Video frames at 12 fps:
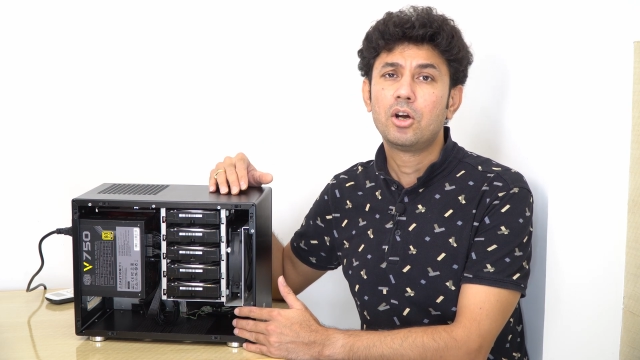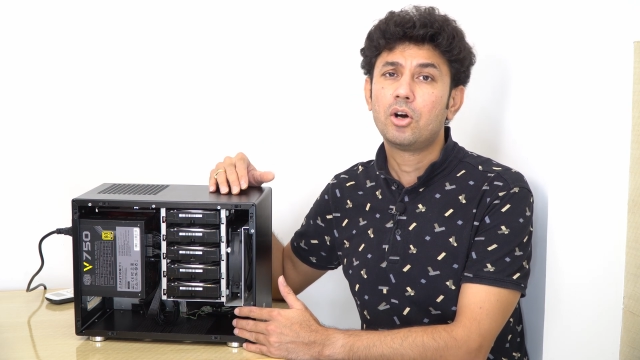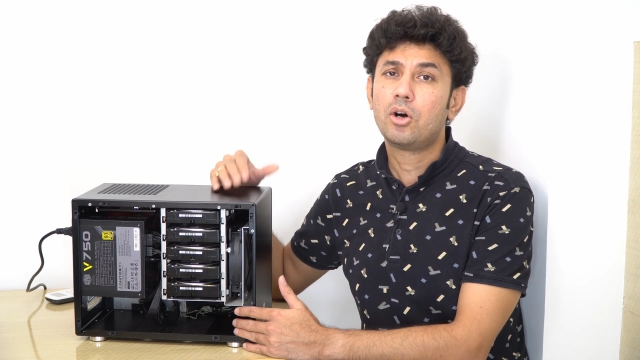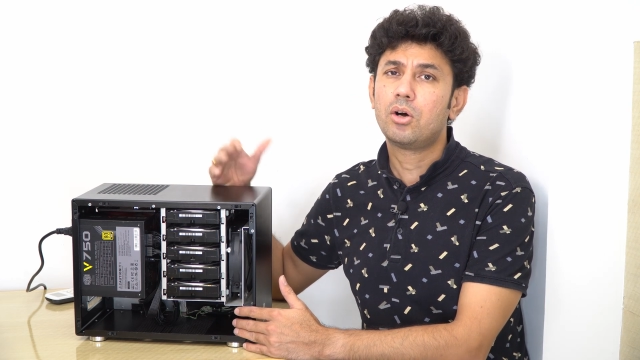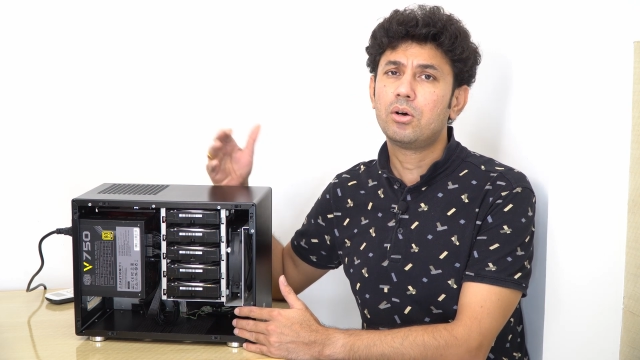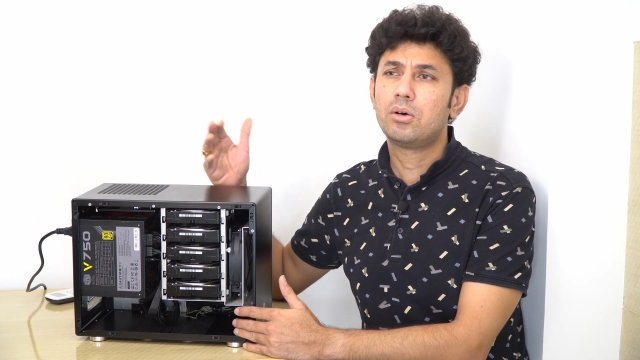
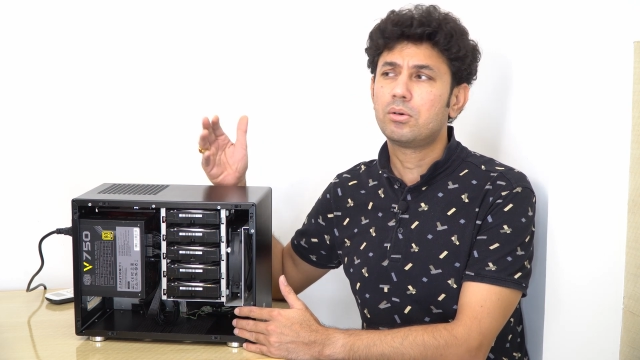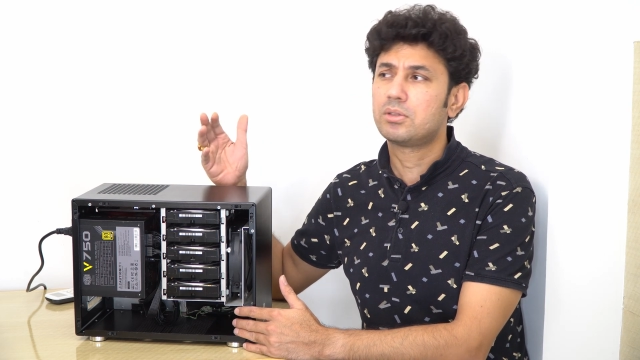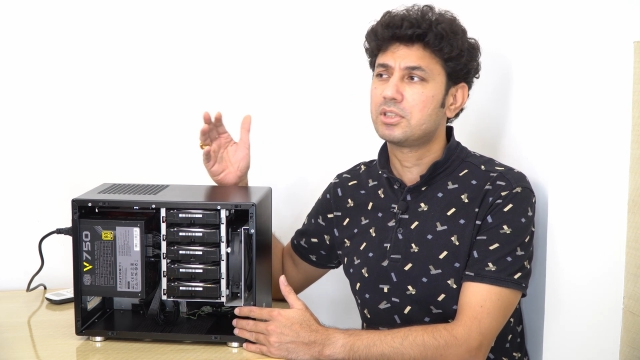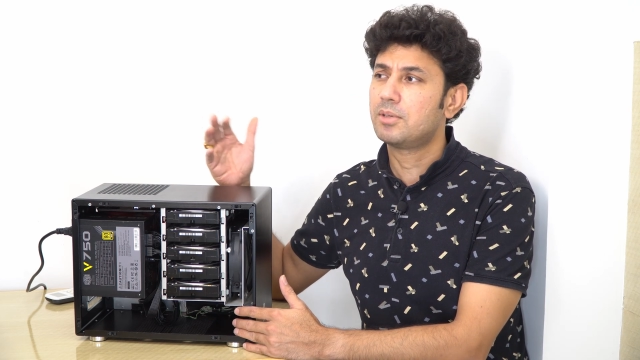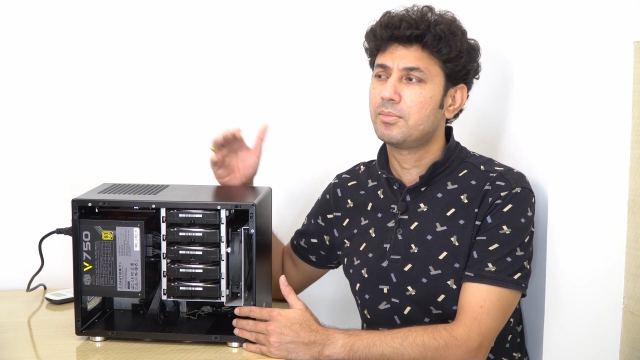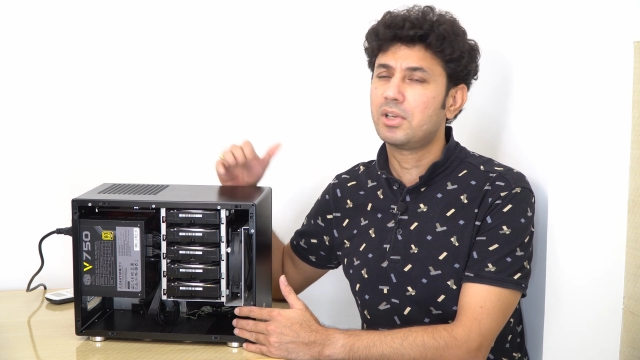or
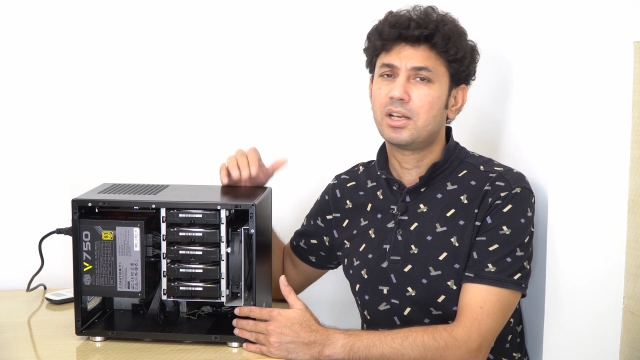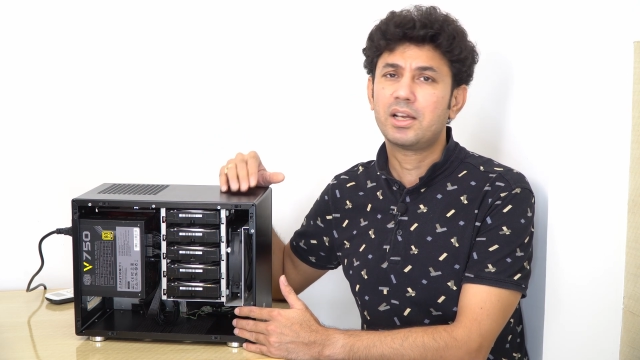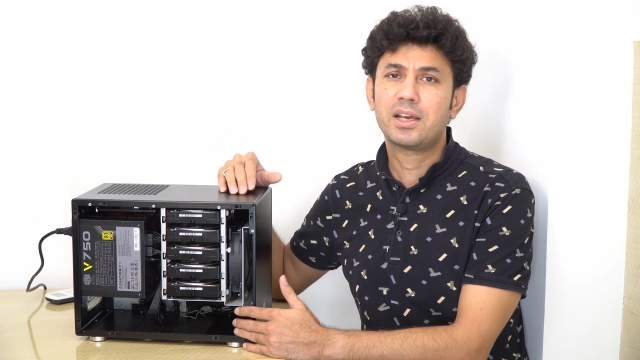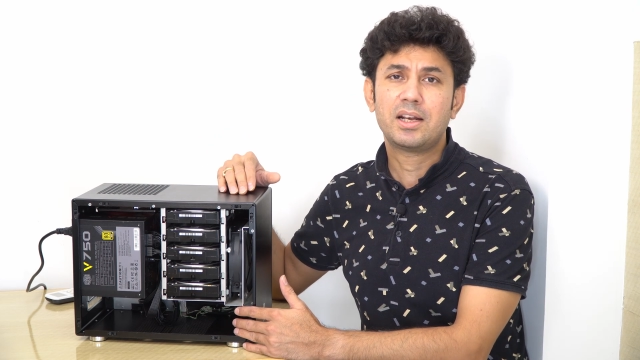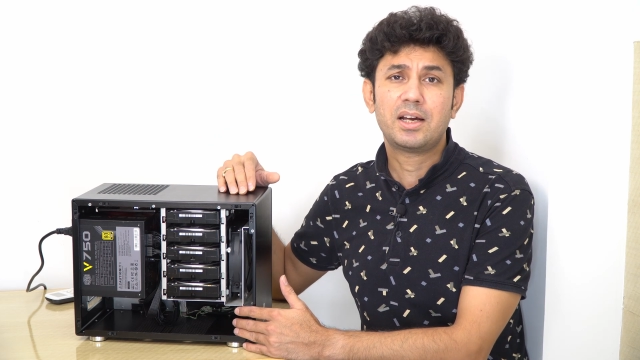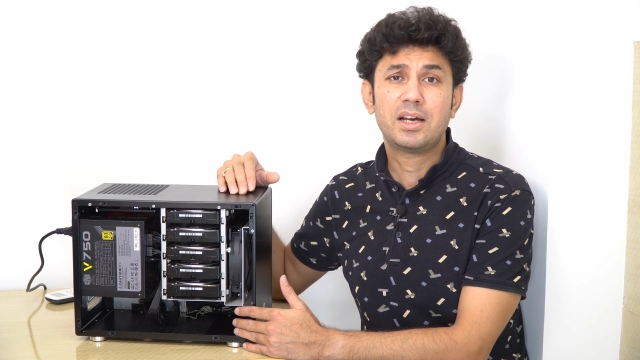something
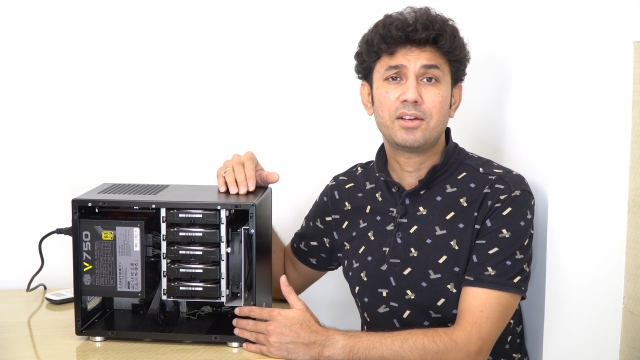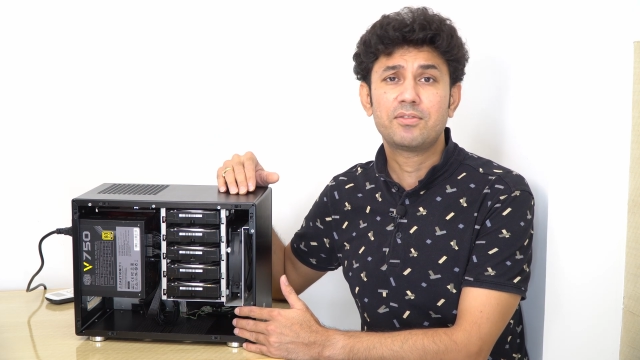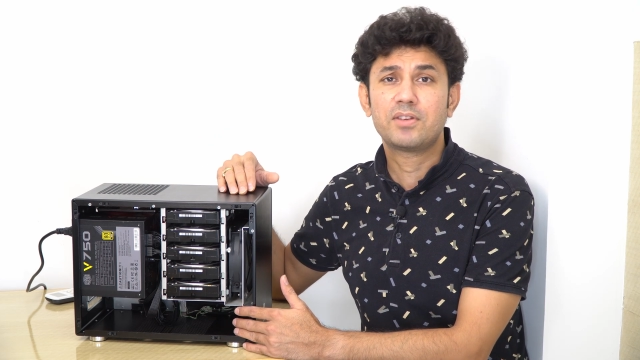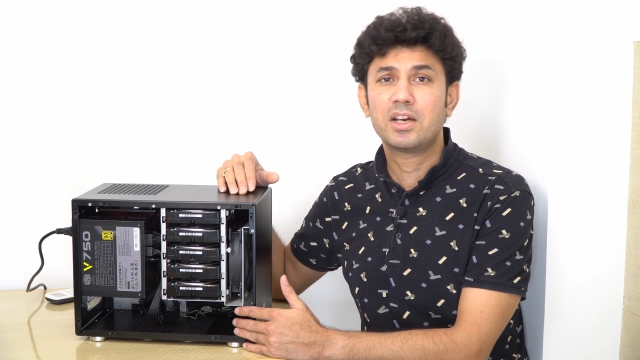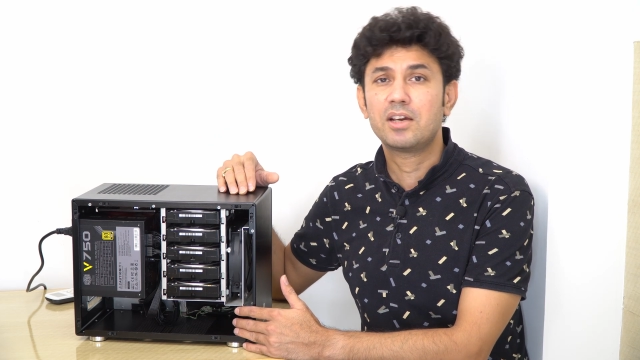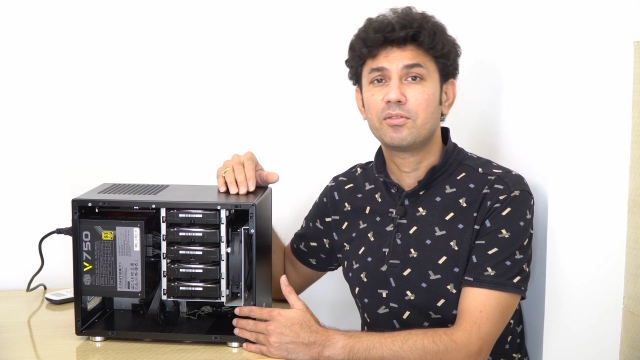like an i5